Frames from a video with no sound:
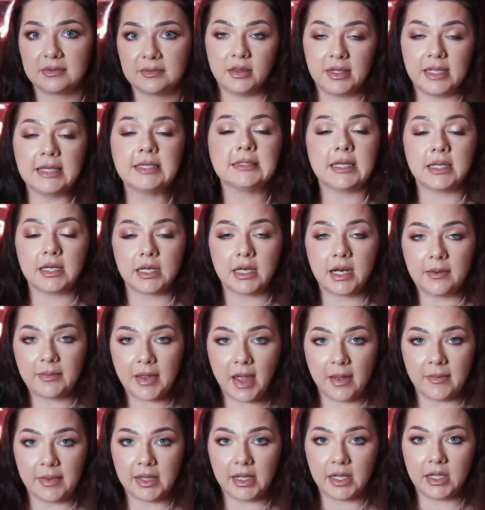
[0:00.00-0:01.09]
Things ended up
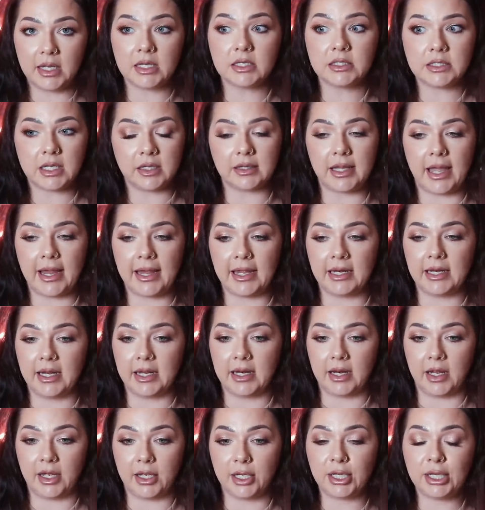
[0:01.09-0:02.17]
coming to light
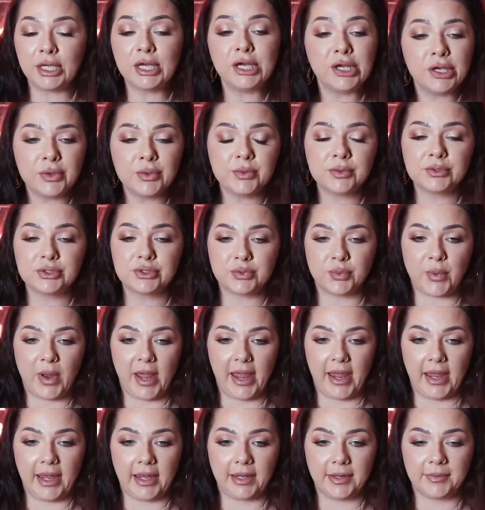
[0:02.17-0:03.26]
in a huge
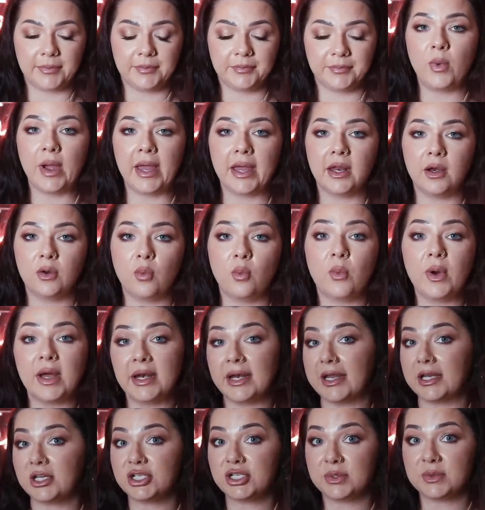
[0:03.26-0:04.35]
way when one
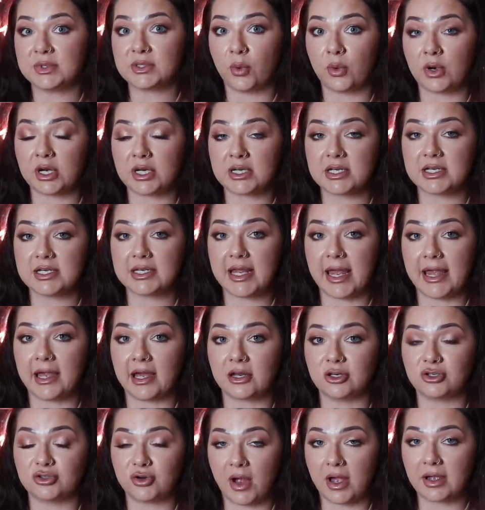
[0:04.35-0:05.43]
day she was ordered to take a
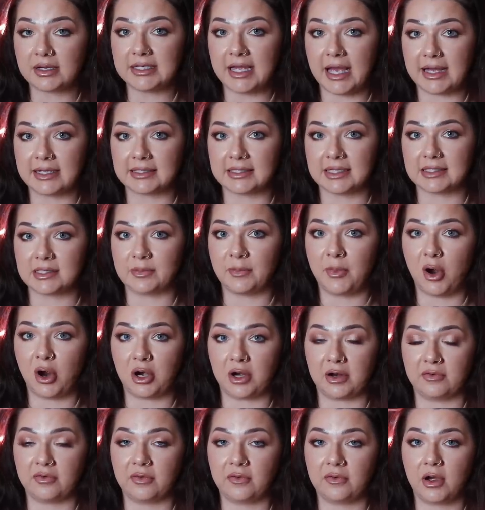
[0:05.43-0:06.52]
drug test as a part
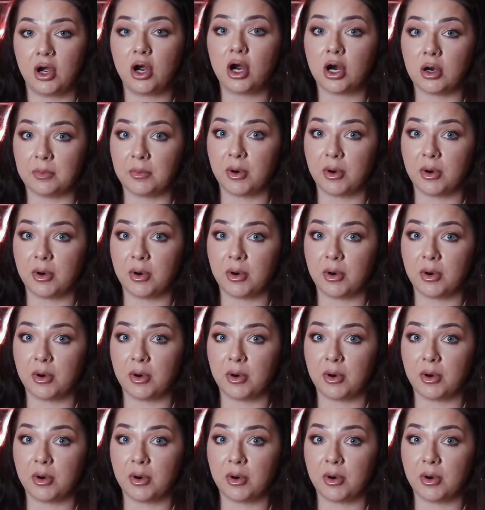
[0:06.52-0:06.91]
of her